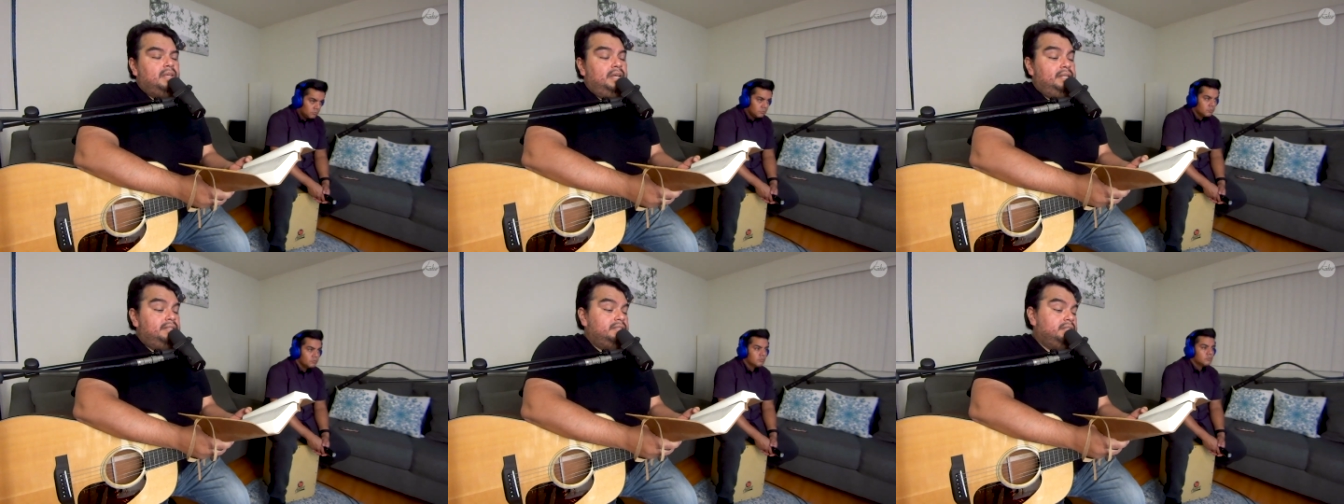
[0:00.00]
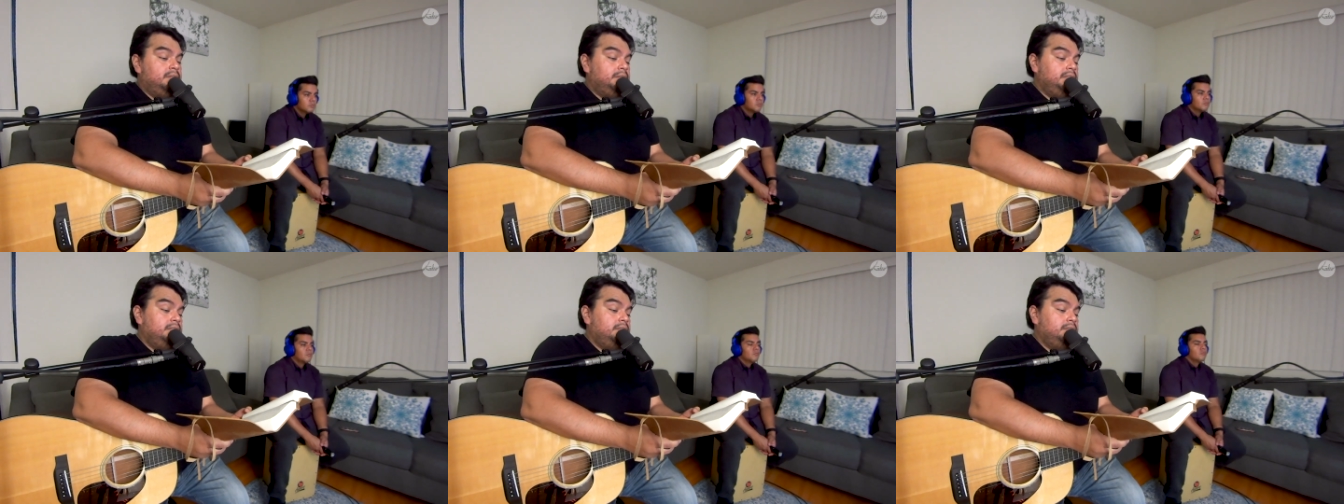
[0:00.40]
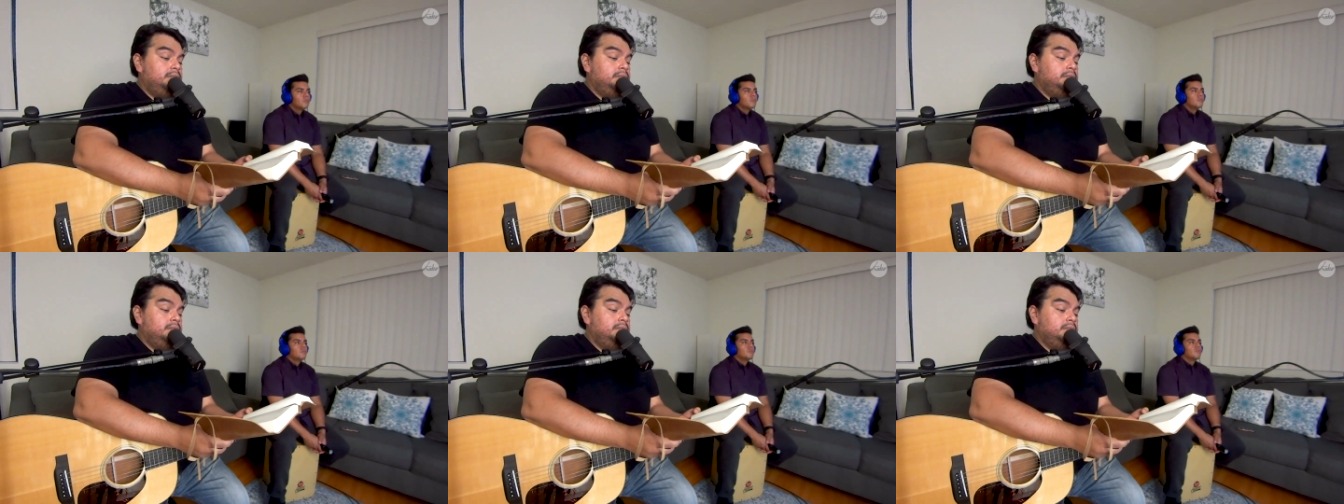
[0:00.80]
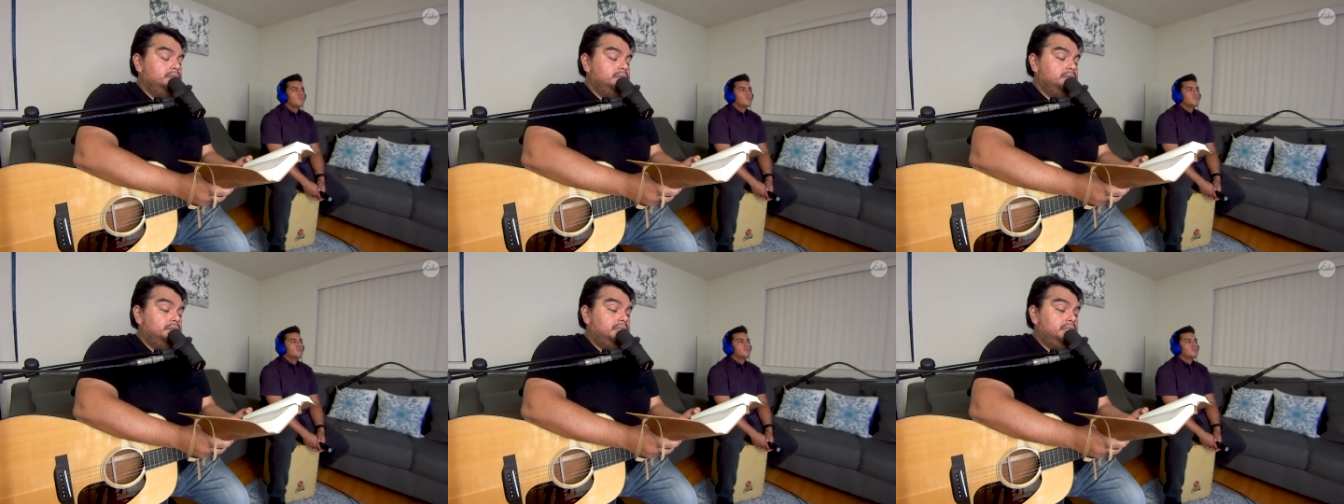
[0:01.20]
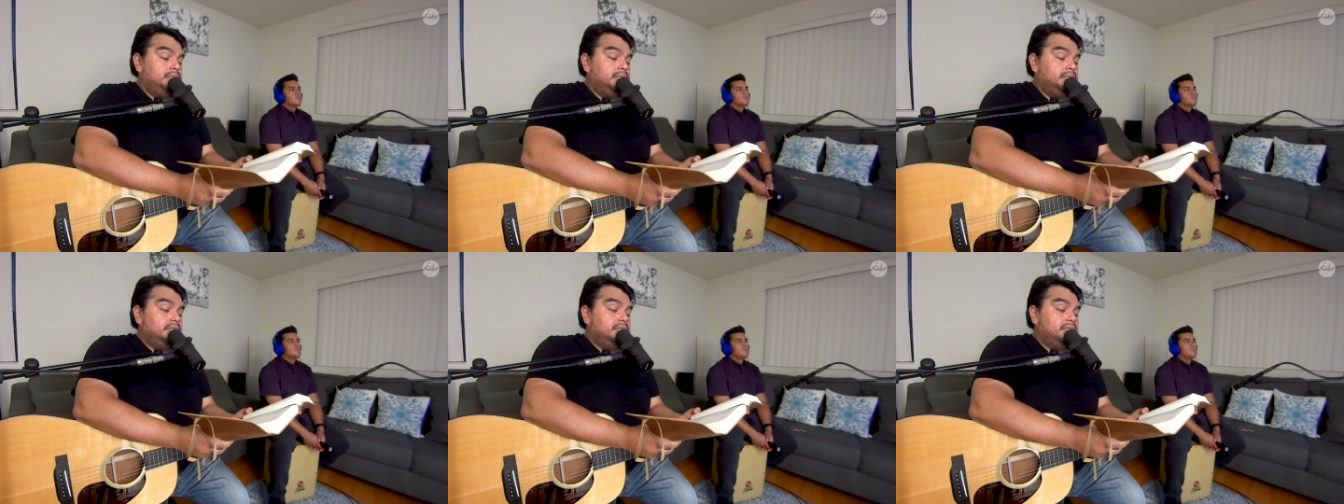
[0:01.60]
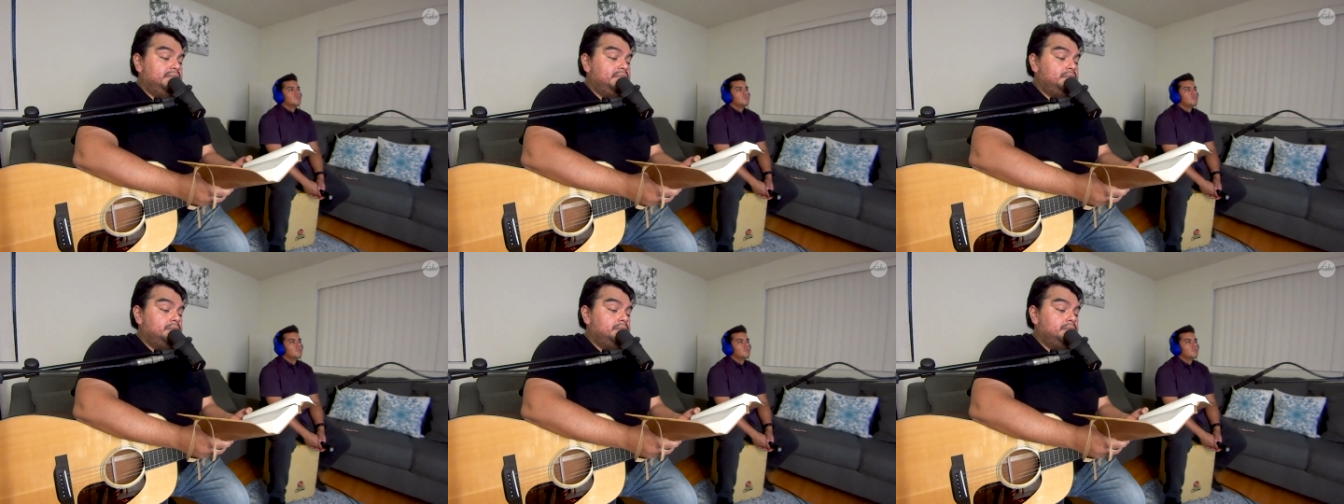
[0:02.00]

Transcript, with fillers: And it's going to read like this